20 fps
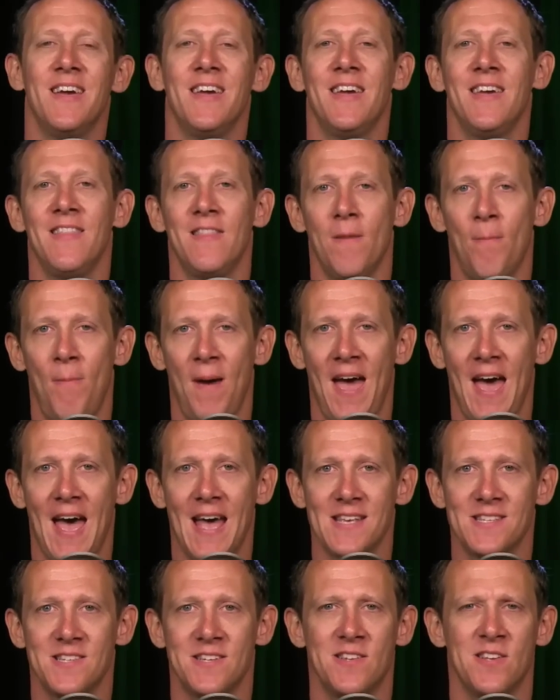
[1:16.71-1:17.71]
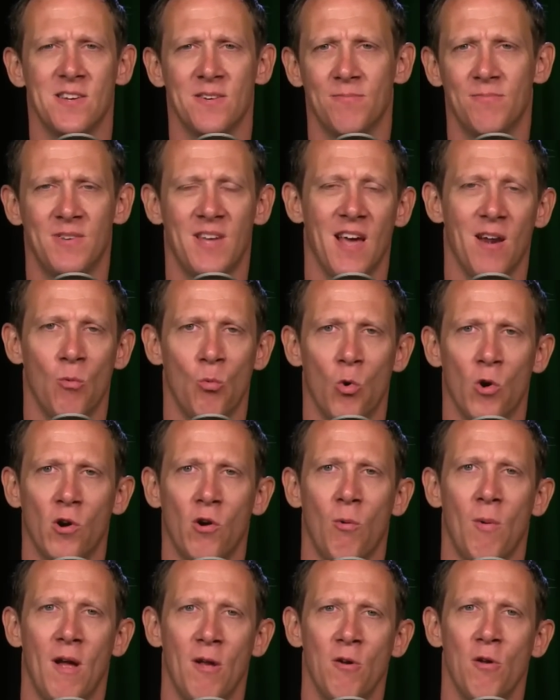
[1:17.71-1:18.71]
in the past to kind of
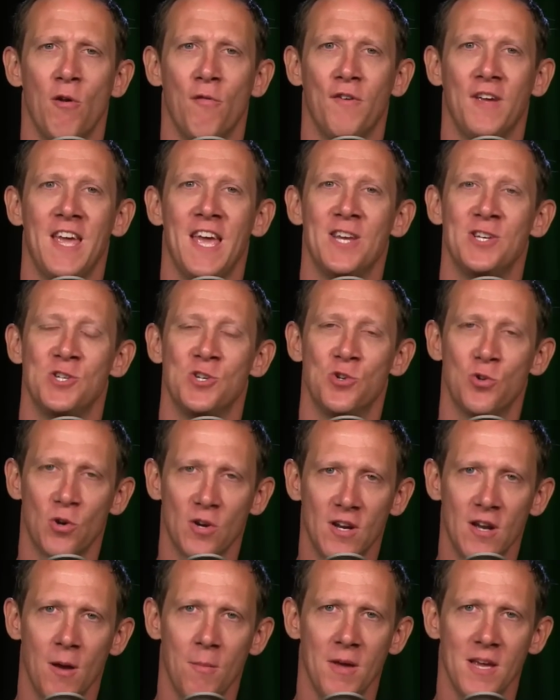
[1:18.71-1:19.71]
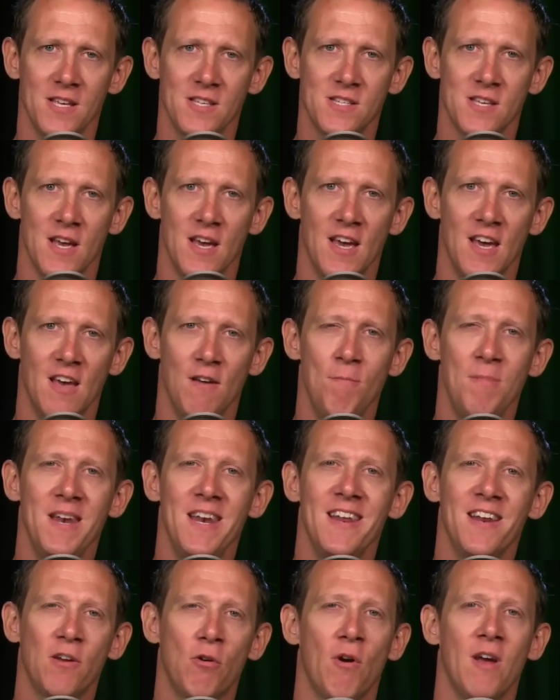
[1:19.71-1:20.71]
work around notification shortcomings have been
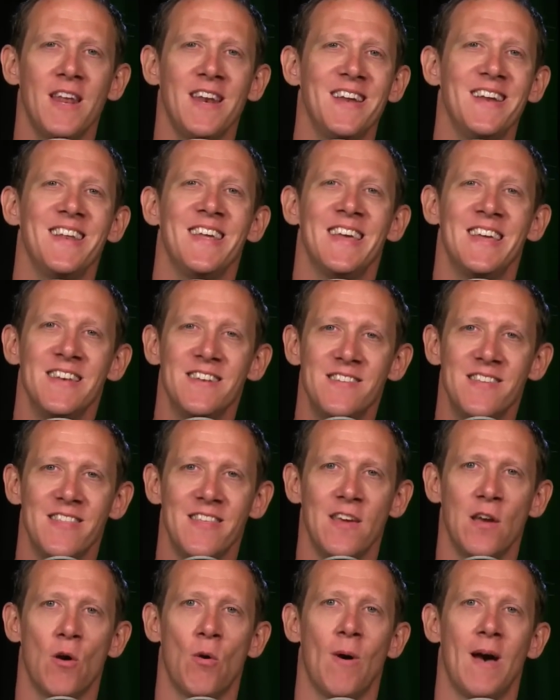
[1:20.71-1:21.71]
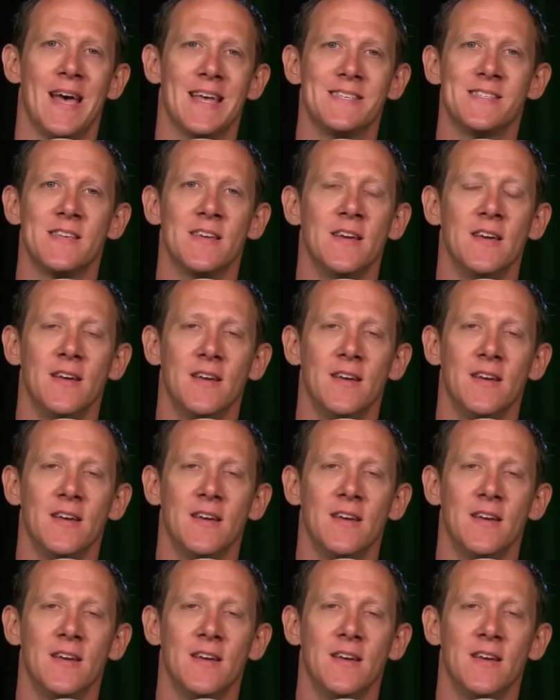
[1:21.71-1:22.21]
integrated into the O S,